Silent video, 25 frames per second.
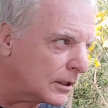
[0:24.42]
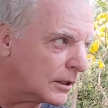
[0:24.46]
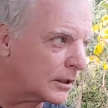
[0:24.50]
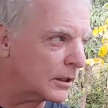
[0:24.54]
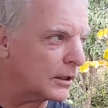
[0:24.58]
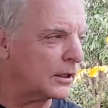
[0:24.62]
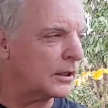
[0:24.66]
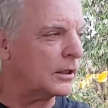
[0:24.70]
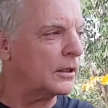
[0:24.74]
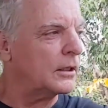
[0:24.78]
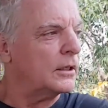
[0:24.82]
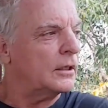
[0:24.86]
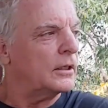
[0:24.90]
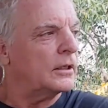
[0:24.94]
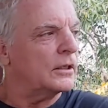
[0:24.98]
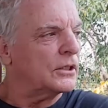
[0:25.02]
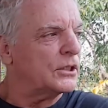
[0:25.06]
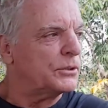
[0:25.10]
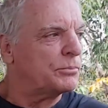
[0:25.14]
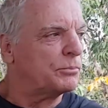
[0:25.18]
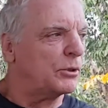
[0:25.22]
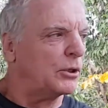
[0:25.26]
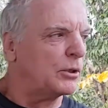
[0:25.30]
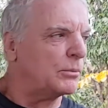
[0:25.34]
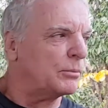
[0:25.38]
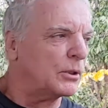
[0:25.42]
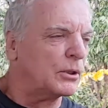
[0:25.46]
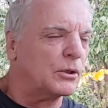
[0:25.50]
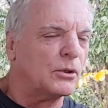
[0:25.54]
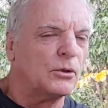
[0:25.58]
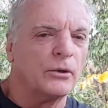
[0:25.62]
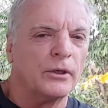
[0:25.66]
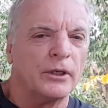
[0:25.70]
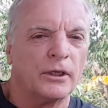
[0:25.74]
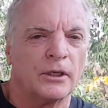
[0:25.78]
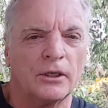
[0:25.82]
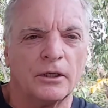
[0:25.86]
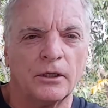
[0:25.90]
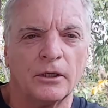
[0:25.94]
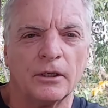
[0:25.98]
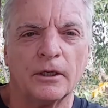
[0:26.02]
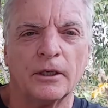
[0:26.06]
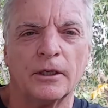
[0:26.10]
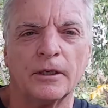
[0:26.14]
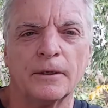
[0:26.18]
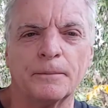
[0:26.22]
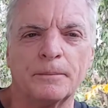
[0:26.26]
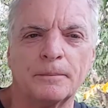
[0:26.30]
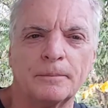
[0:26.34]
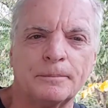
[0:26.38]
Got a little experiment going
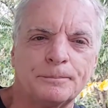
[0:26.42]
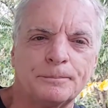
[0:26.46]
here.